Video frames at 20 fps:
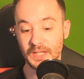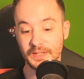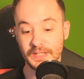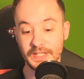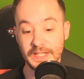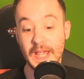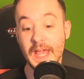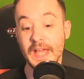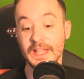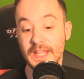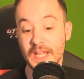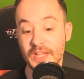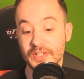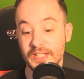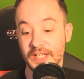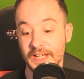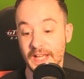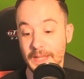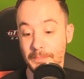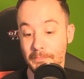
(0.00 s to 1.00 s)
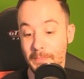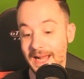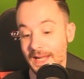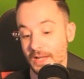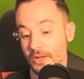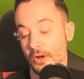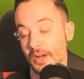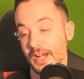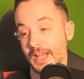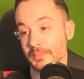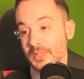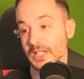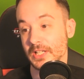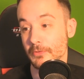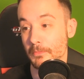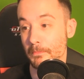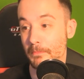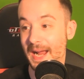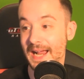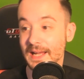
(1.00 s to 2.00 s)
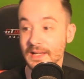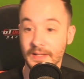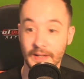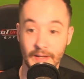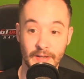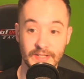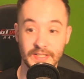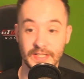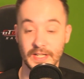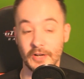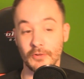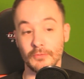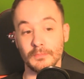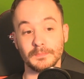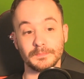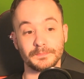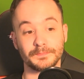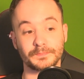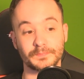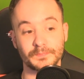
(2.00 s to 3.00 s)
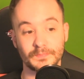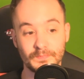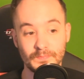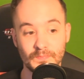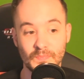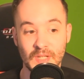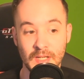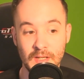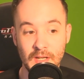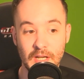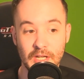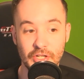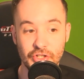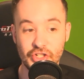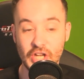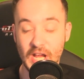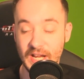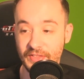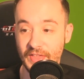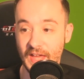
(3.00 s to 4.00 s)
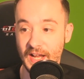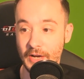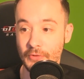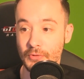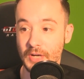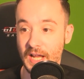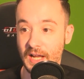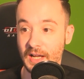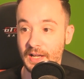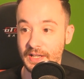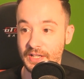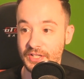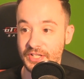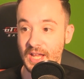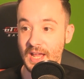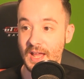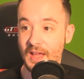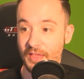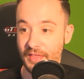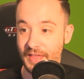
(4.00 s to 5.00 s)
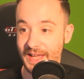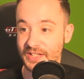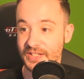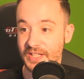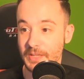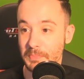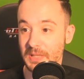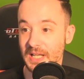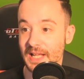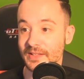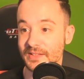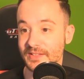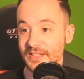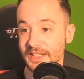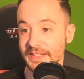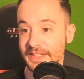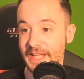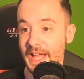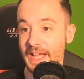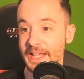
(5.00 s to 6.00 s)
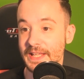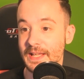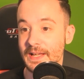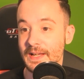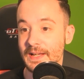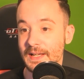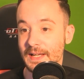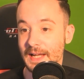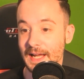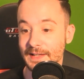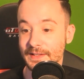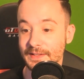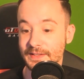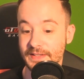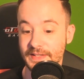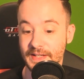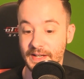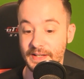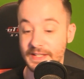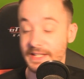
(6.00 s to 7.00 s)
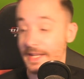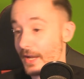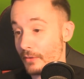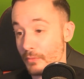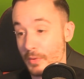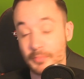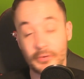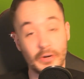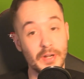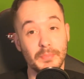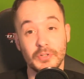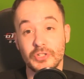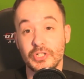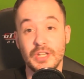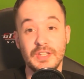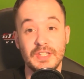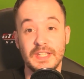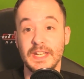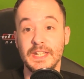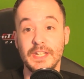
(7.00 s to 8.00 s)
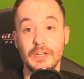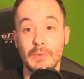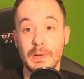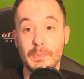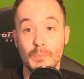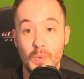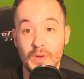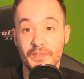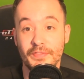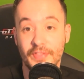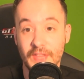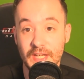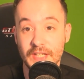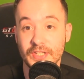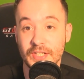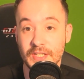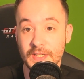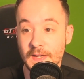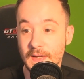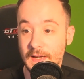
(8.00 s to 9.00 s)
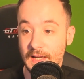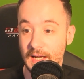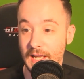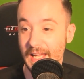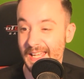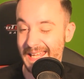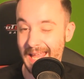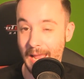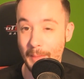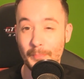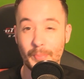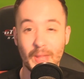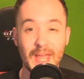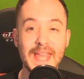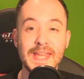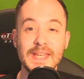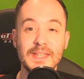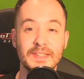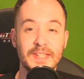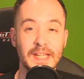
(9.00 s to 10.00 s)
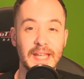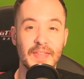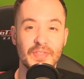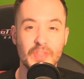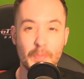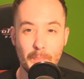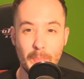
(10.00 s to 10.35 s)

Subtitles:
Yeah, yesterday Matt got an absolute banger, so check that out, guys. That's the plan today. And yeah, we're pretty much continuing with this campaign to get the